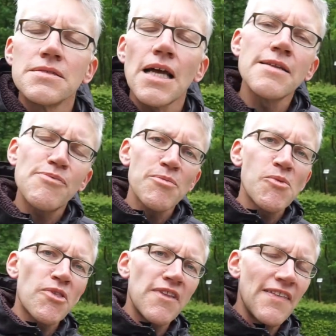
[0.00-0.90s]
Only problem
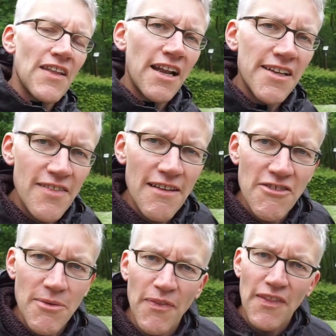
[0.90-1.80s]
was that in the 19th
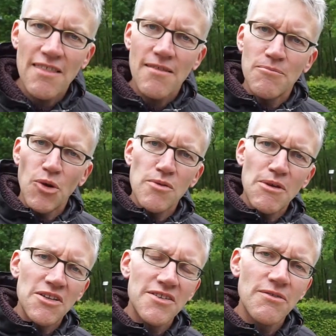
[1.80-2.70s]
century, when this
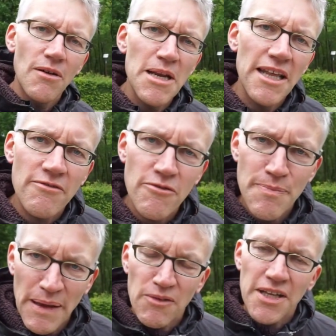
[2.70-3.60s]
monument to Arminius was
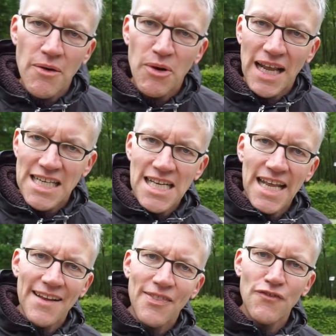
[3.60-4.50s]
built, no one actually
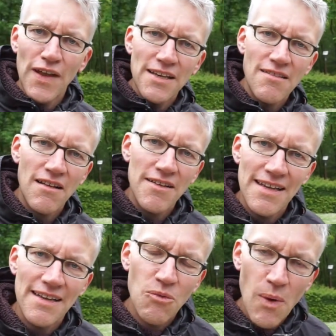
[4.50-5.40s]
had the faintest
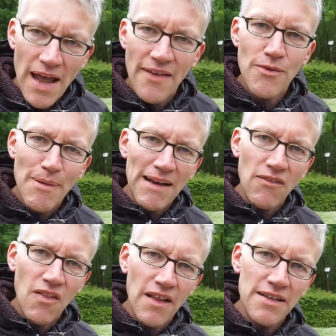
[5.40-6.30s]
idea where the
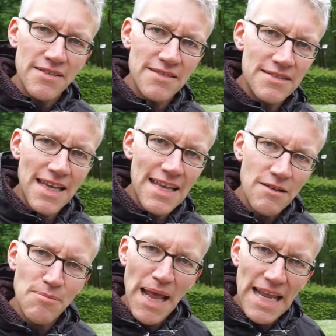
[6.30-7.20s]
battle had
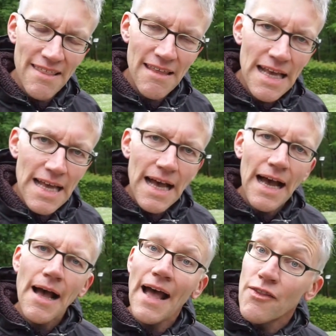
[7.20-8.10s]
taken place.
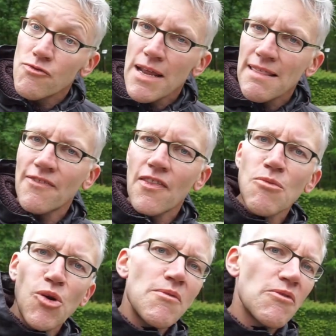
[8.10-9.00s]
And the reason that the
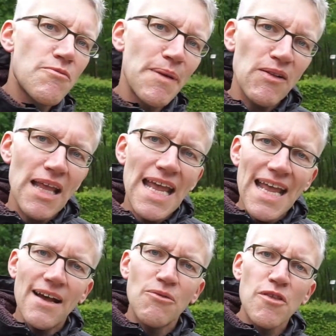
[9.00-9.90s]
monument was built
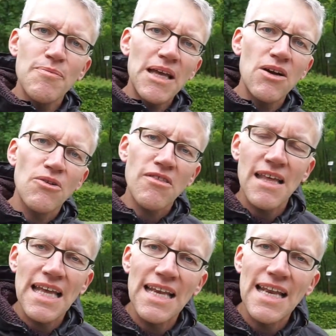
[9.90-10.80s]
here was because
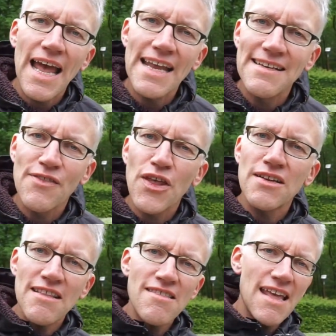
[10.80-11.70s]
in
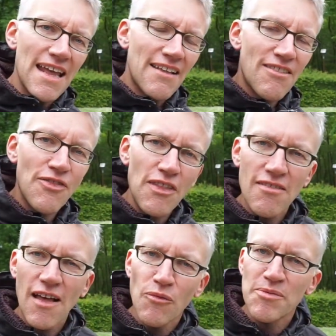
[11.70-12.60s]
1836 the
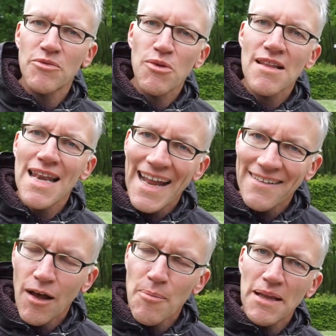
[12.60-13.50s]
sculptor was
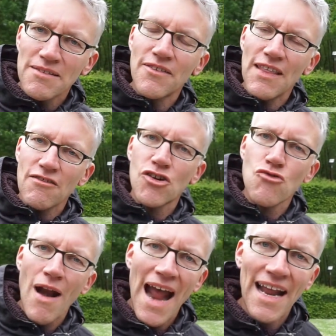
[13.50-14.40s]
led up to this
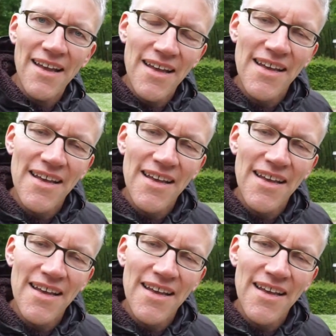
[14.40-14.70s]
crag